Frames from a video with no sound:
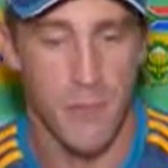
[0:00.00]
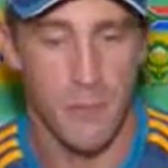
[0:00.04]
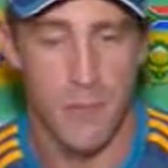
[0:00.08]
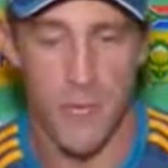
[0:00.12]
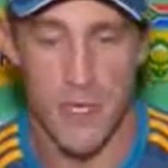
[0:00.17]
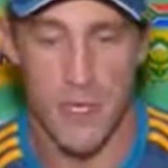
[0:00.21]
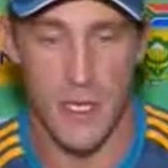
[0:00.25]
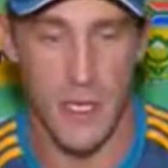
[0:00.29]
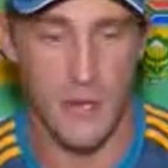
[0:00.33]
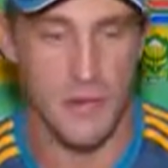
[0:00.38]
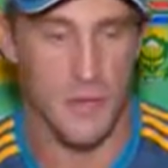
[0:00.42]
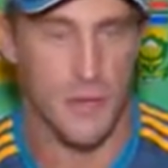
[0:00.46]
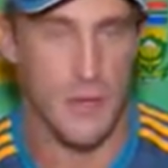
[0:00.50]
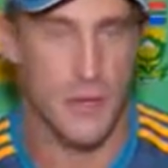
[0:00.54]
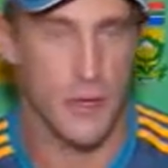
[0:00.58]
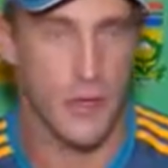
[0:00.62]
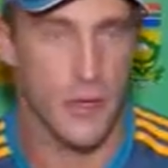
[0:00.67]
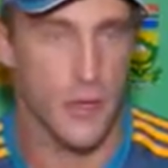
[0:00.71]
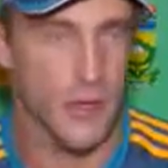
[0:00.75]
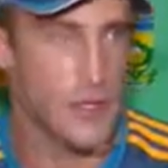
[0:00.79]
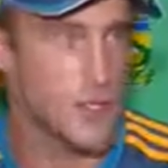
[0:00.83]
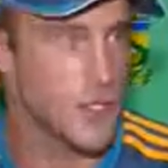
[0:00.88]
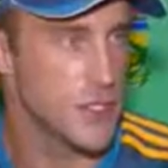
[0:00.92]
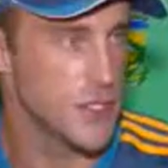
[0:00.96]
But definitely the
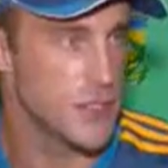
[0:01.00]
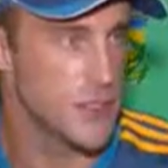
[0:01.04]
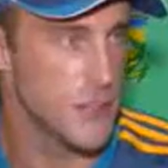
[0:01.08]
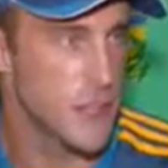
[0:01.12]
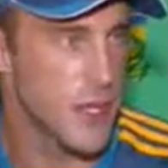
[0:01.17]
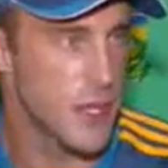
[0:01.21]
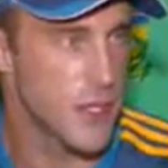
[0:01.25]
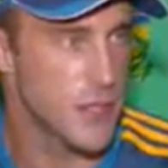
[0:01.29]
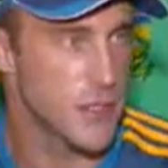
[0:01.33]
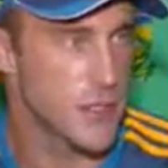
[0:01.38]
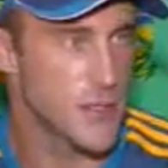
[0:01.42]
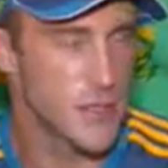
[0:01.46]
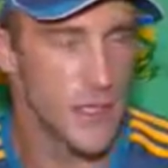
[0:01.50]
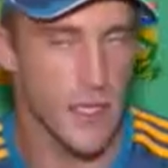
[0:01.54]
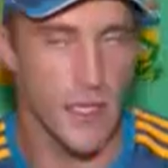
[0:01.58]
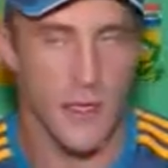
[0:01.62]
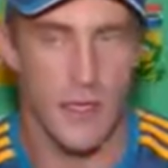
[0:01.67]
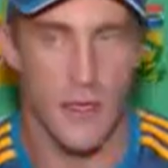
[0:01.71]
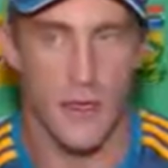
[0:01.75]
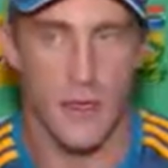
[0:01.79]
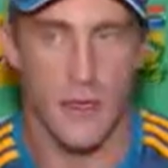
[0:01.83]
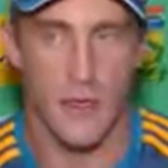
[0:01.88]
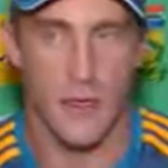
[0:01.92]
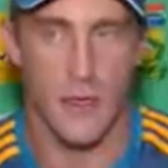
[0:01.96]
conditions batting
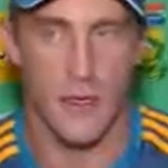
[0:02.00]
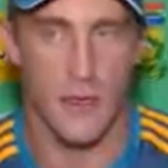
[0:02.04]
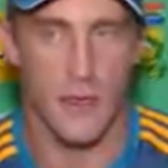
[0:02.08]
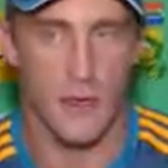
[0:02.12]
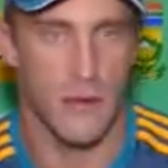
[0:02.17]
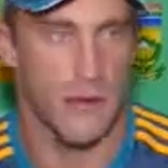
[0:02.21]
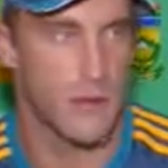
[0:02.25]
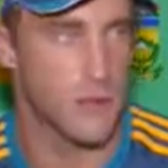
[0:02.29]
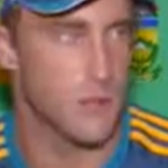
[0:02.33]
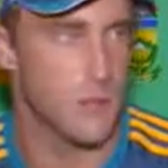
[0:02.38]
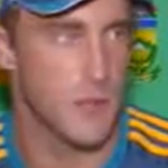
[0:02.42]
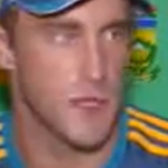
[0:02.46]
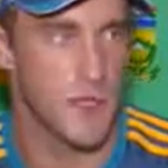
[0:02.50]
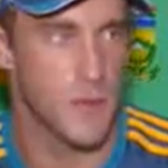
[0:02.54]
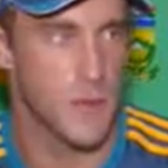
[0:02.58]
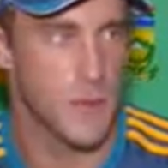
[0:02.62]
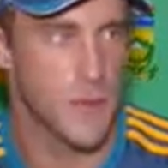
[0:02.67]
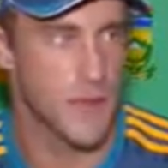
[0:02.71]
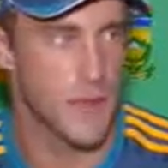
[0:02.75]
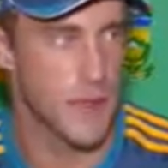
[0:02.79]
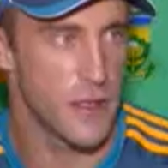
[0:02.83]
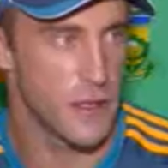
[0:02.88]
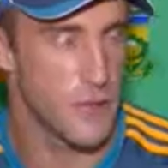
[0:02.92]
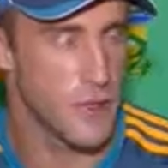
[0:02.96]
second, much
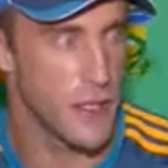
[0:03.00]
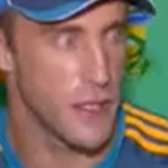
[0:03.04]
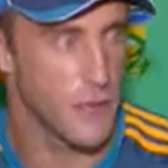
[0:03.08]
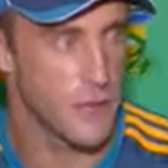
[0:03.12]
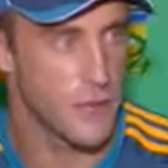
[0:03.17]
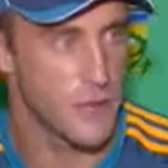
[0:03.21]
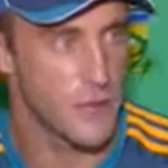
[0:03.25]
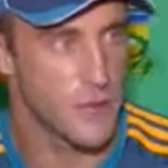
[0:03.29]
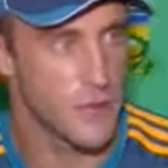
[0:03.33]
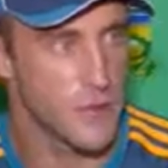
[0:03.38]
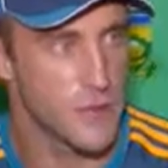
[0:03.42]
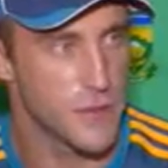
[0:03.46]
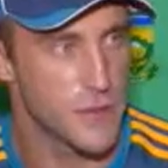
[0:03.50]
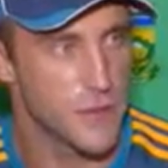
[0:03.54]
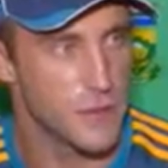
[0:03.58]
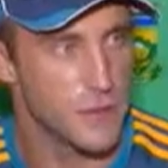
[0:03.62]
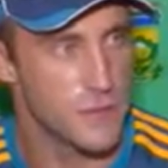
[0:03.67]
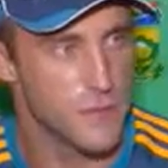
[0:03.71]
better than batting first.